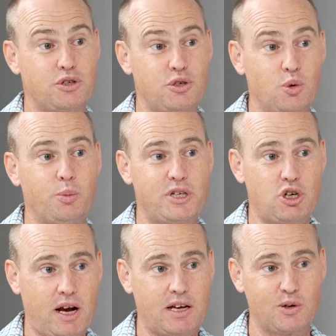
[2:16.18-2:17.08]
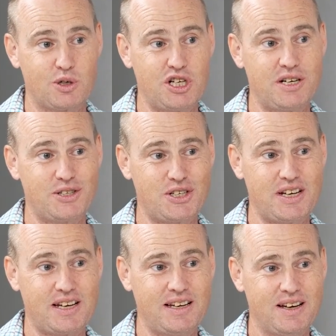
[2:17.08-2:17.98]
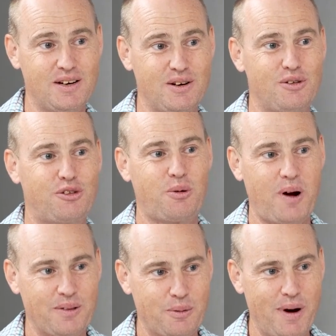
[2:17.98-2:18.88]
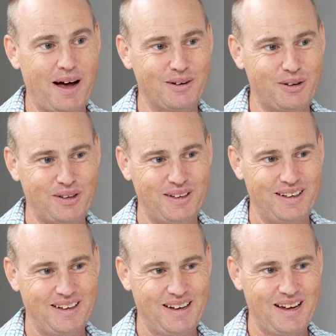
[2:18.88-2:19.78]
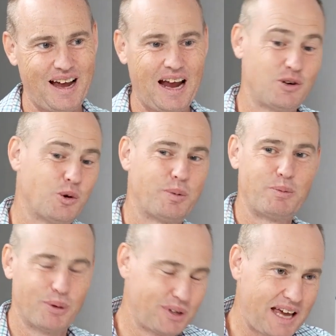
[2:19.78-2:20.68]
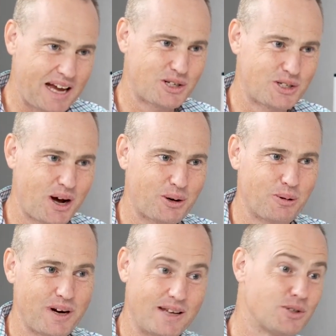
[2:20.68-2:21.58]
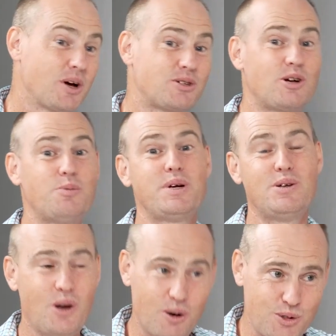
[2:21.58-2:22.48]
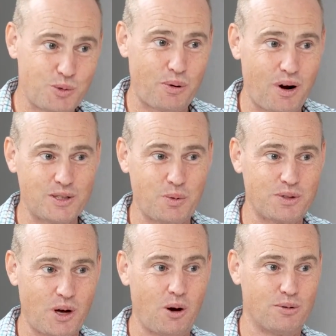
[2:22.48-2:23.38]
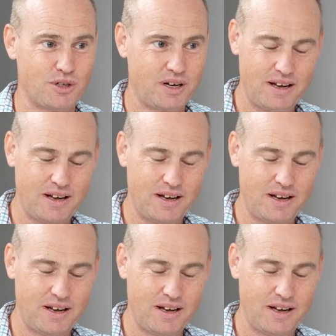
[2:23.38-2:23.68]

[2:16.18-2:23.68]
you will be tracking your GST throughout the month and you would have been putting the cash aside already. So it's going to be no surprise what's owed.